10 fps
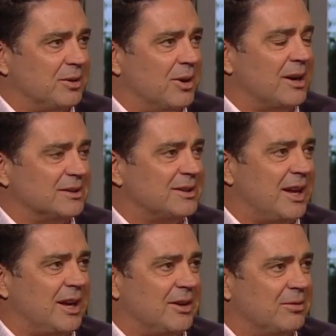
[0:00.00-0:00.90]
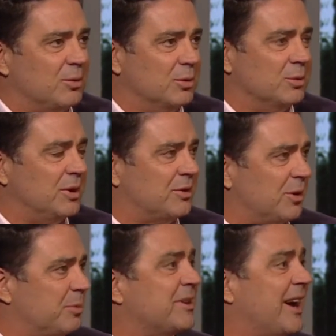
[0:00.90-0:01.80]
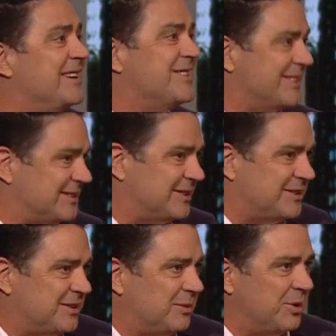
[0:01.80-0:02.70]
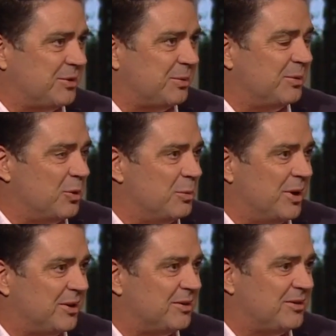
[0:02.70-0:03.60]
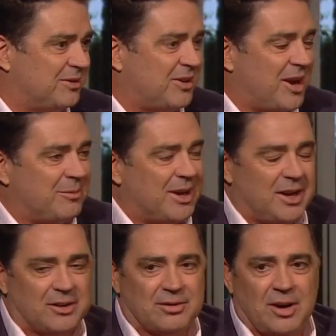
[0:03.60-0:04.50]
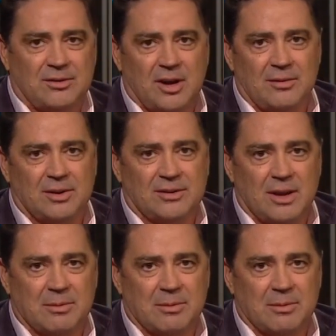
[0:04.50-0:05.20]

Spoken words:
or understanding of rule interpretations, which we've all been jammed down our throats over the summer